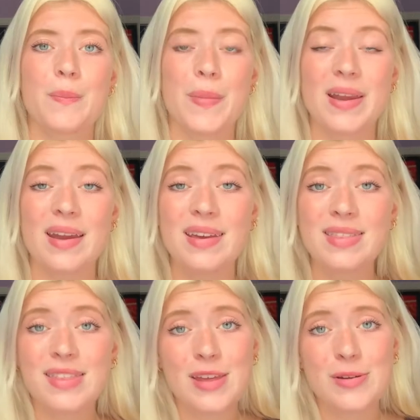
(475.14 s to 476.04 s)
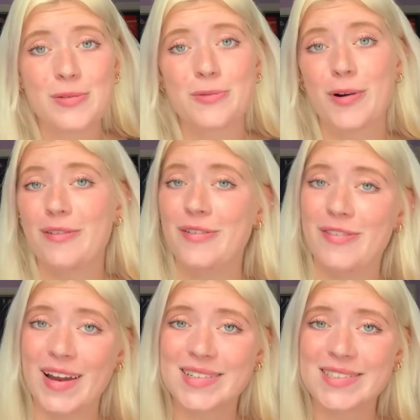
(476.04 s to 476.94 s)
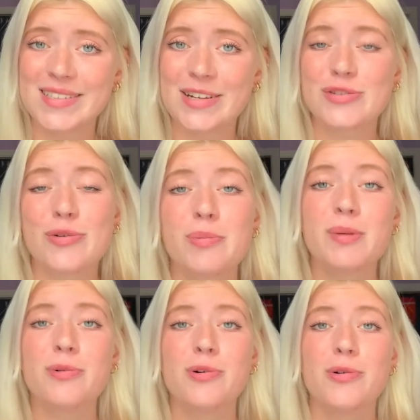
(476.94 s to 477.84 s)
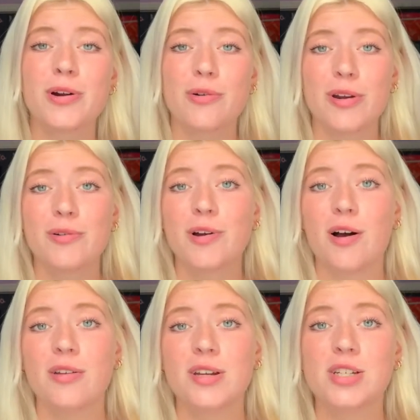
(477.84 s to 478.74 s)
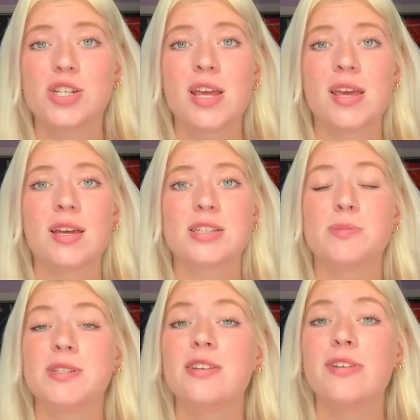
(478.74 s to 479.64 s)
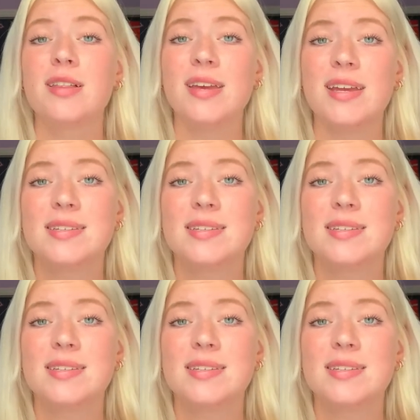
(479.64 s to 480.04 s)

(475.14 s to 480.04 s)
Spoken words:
My 9th word of advice is for people who are going to a college specifically in